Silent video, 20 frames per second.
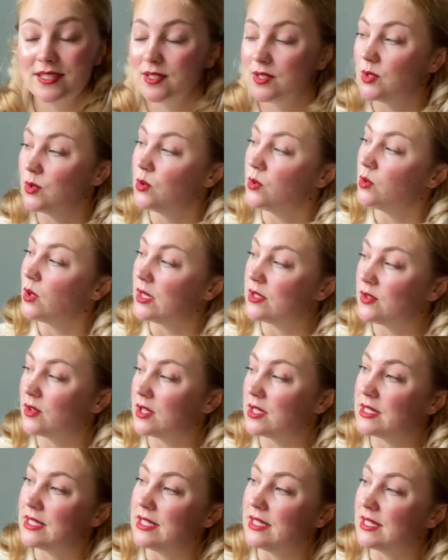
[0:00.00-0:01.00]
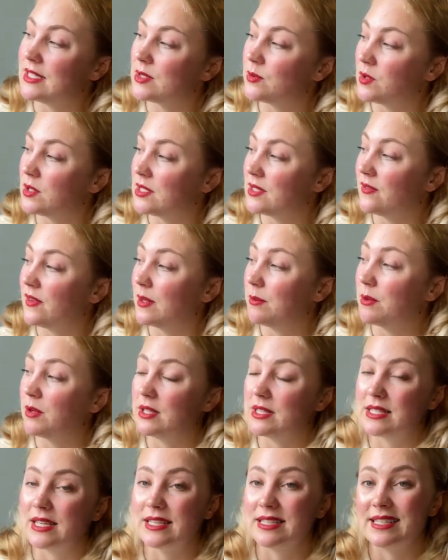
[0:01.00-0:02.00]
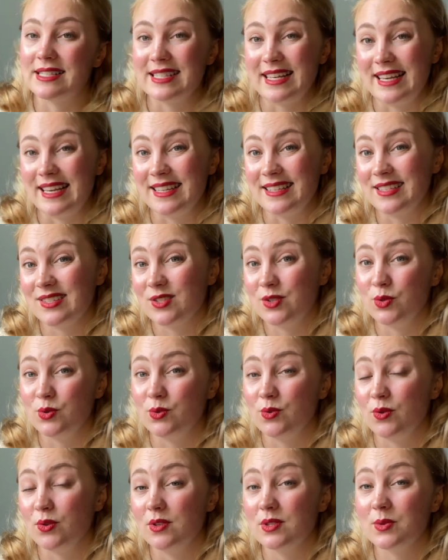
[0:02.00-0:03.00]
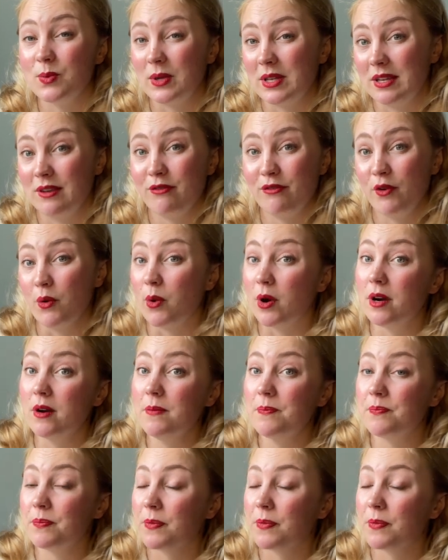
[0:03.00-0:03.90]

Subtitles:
So as you can see, this one is available in sizes 8 to 24.